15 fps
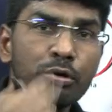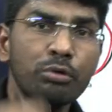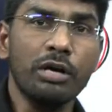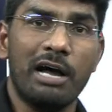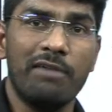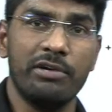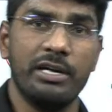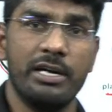
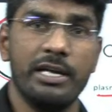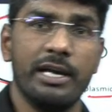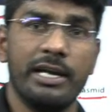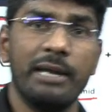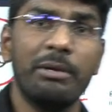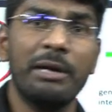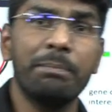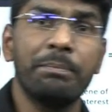took our
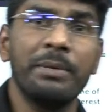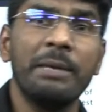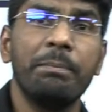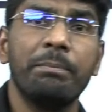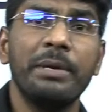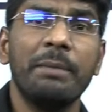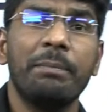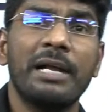DNA, but B,
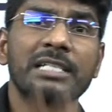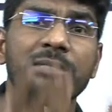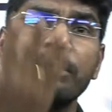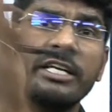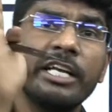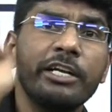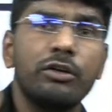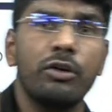B
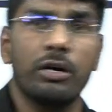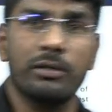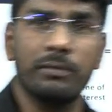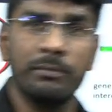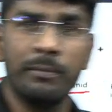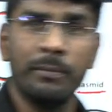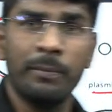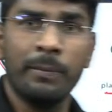plasmid did
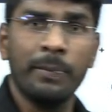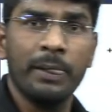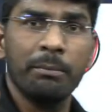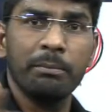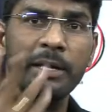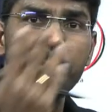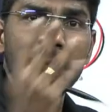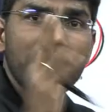not. B